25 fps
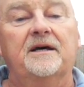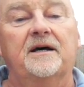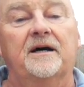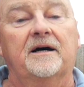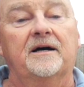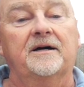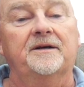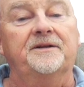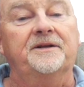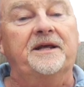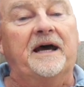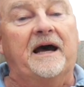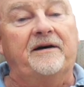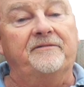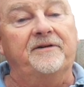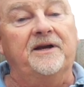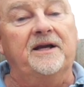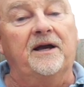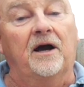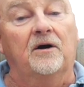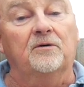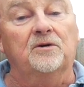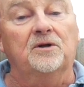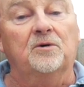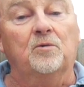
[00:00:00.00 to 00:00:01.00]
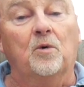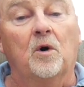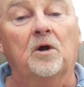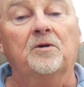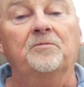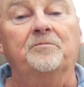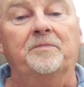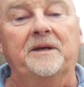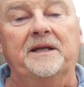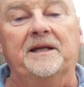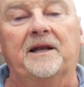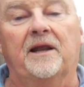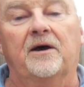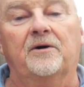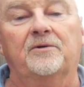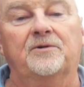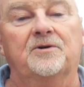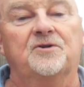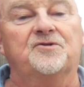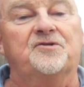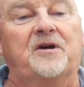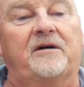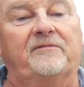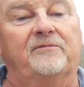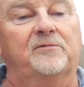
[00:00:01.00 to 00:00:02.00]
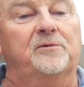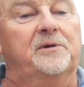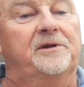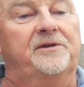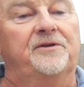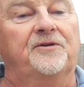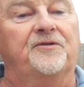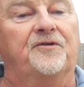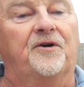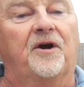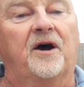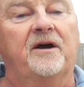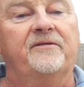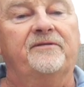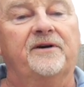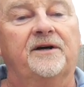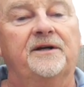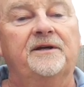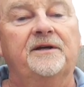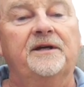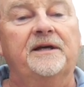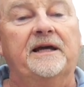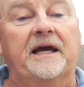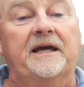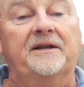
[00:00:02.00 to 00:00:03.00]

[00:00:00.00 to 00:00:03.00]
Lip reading: and having only one bin loader travel with the driver